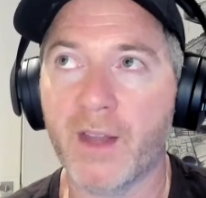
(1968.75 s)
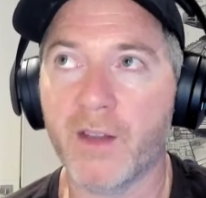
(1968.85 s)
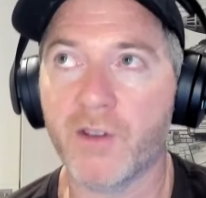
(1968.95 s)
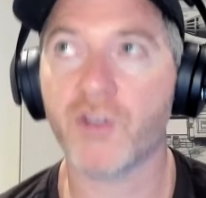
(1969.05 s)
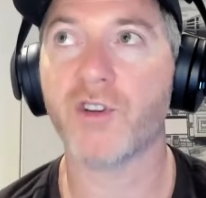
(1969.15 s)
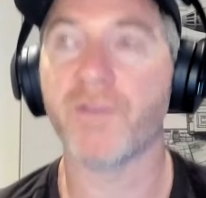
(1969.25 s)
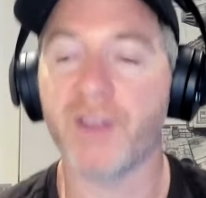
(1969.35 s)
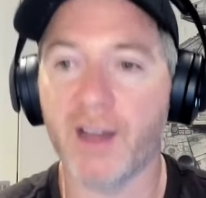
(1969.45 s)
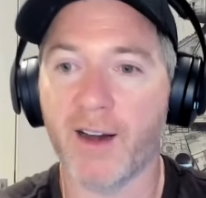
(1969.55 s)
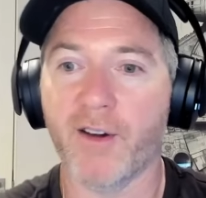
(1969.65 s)

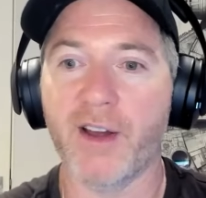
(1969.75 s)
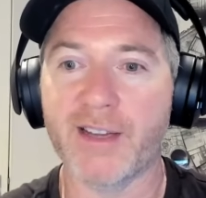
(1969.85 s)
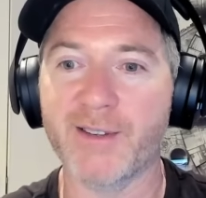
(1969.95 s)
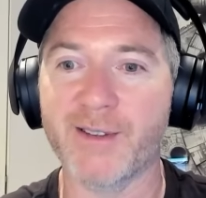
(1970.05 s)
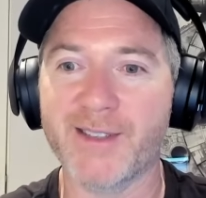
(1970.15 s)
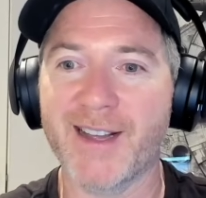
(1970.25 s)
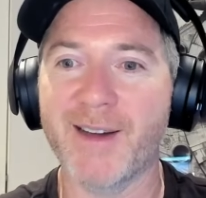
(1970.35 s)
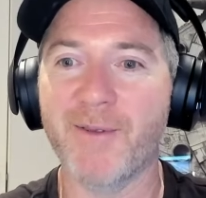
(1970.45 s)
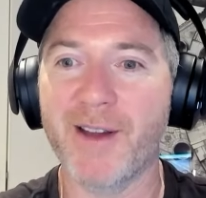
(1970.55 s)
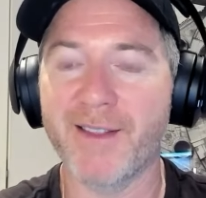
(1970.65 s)
shifting up, I guess I could say,
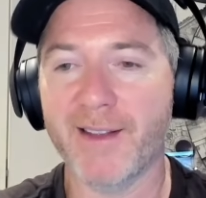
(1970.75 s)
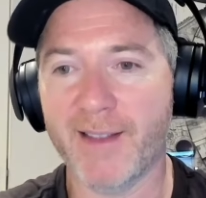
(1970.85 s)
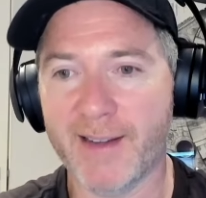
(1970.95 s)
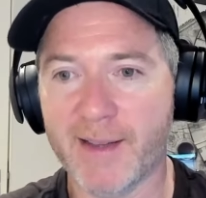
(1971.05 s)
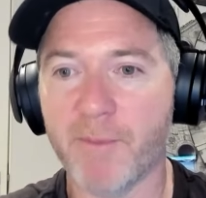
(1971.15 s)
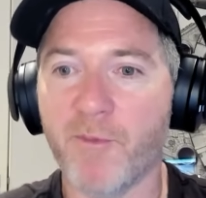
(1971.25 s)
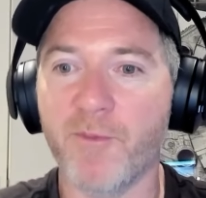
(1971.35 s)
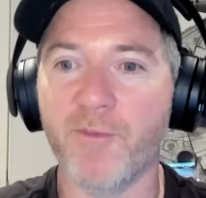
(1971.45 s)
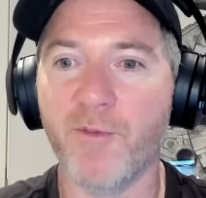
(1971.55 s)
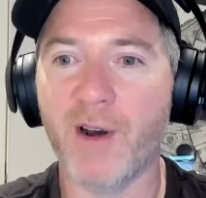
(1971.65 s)
where there's some
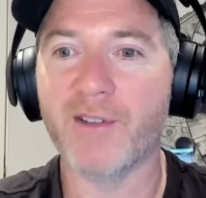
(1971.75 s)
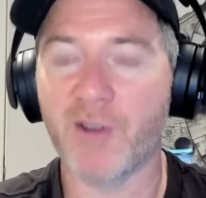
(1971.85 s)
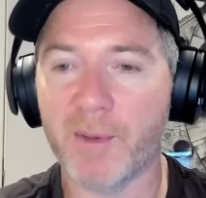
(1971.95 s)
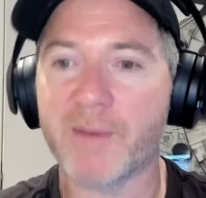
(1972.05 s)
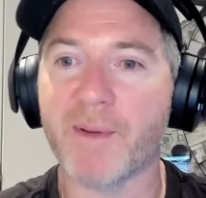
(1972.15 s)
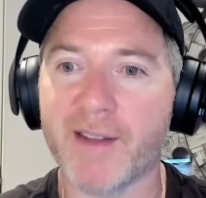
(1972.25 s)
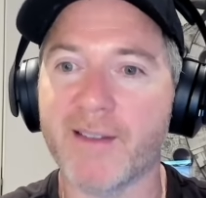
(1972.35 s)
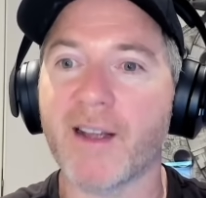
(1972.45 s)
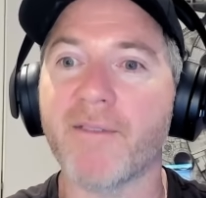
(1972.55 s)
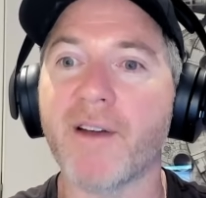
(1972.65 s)
relevant topics, but there's
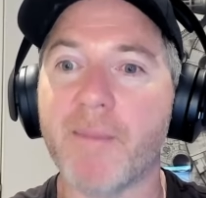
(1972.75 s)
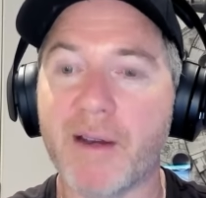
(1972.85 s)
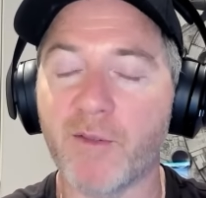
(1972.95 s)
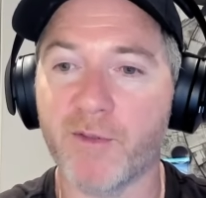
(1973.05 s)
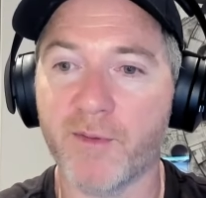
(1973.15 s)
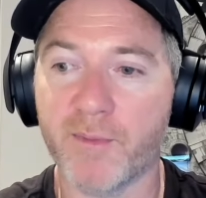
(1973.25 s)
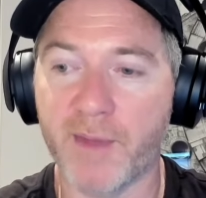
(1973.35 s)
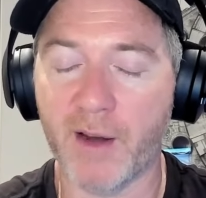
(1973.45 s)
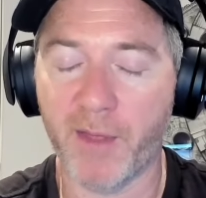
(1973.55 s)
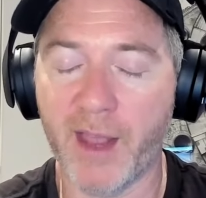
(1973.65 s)
like fundamentals
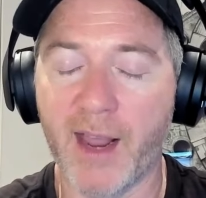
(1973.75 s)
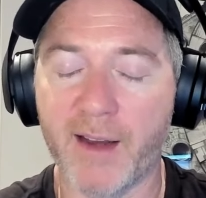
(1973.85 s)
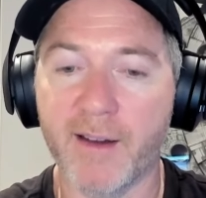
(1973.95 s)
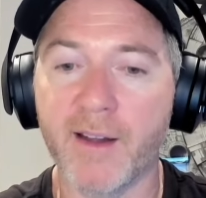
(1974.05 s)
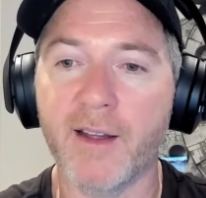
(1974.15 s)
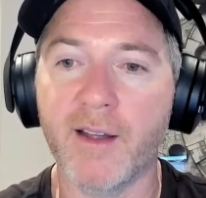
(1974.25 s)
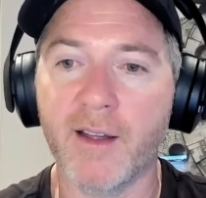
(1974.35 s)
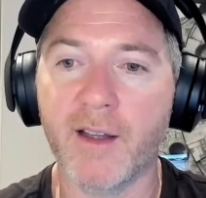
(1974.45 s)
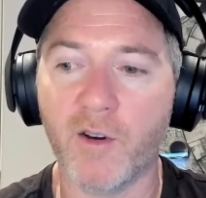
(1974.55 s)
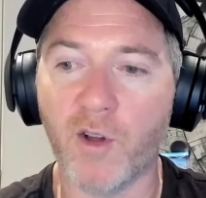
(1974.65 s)
that are there and
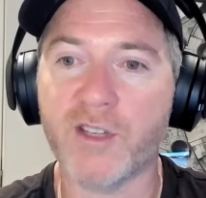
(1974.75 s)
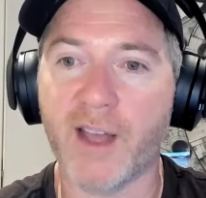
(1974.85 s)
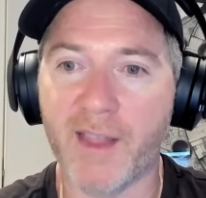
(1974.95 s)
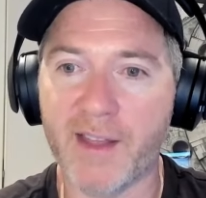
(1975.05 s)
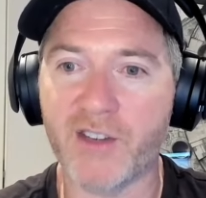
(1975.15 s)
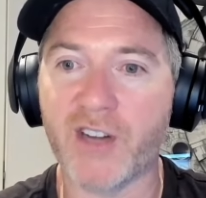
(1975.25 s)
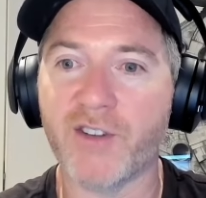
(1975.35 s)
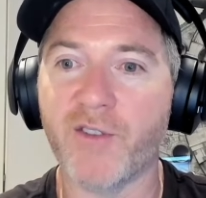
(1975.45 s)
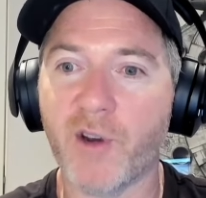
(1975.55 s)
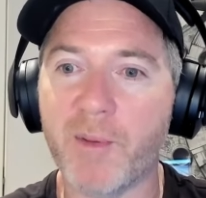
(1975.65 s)
lots of other things change. So
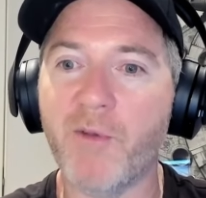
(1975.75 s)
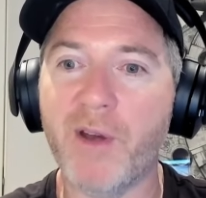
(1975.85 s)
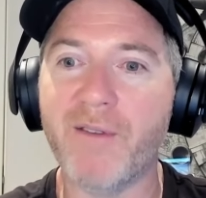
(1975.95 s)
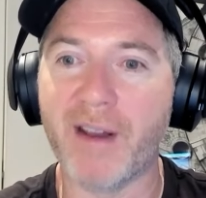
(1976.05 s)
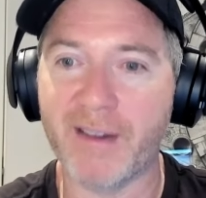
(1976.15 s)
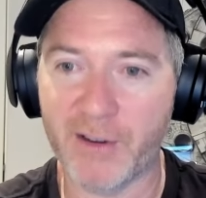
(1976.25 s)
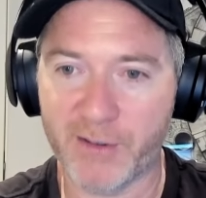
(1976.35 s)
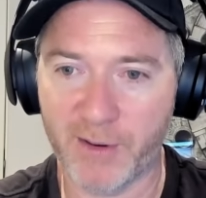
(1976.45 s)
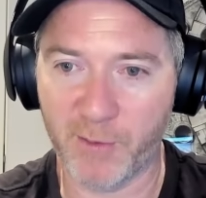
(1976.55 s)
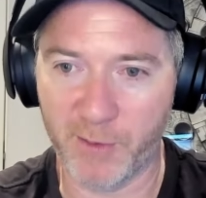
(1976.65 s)
you've got to be reinventing
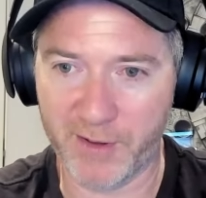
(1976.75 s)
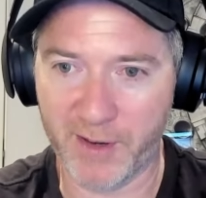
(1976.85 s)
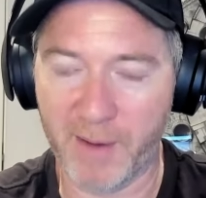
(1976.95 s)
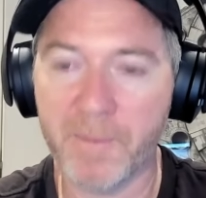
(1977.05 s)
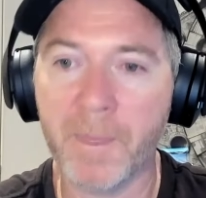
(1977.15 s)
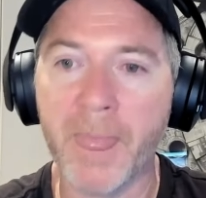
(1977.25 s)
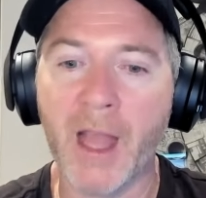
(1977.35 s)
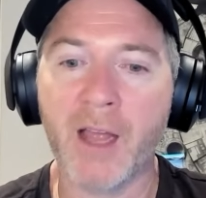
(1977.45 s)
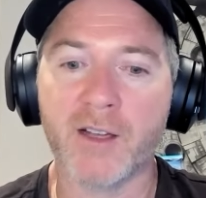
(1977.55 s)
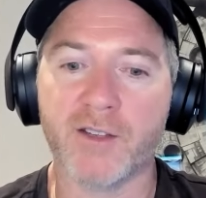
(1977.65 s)
yourself all the time.
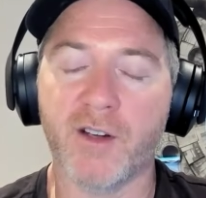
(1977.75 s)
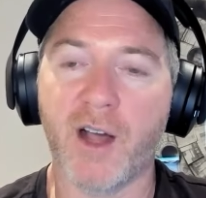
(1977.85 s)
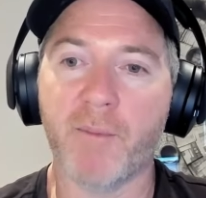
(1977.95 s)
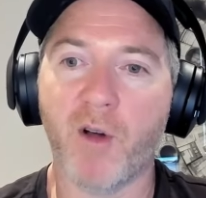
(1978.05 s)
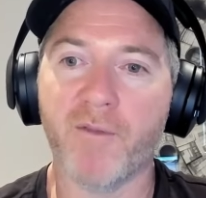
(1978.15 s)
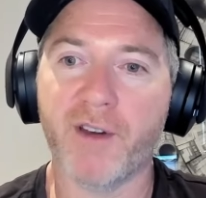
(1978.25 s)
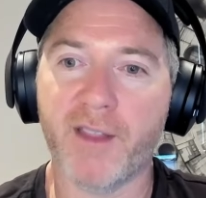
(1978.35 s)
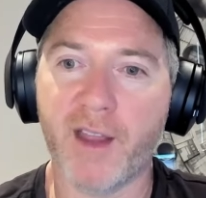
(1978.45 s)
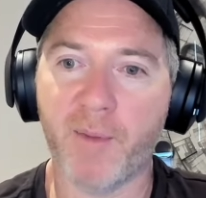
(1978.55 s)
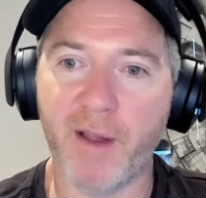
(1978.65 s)
So I'm confident
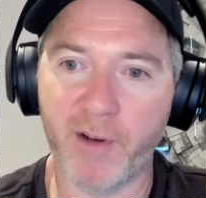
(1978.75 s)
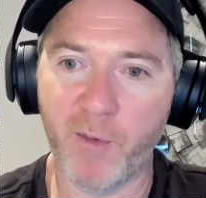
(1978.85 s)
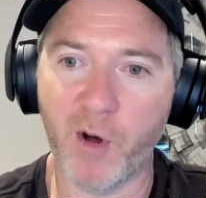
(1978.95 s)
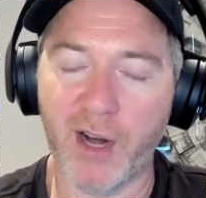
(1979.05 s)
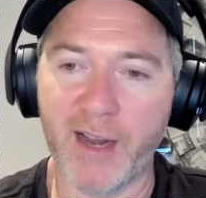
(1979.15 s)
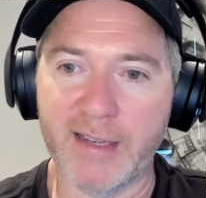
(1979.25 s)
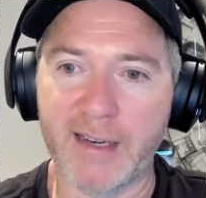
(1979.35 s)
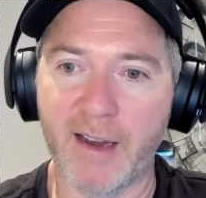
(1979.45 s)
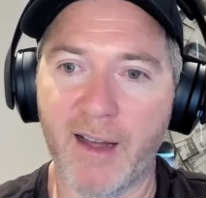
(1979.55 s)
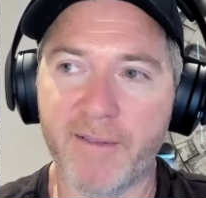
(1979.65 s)
that I'll be able to work later in
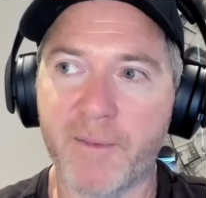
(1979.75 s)
life.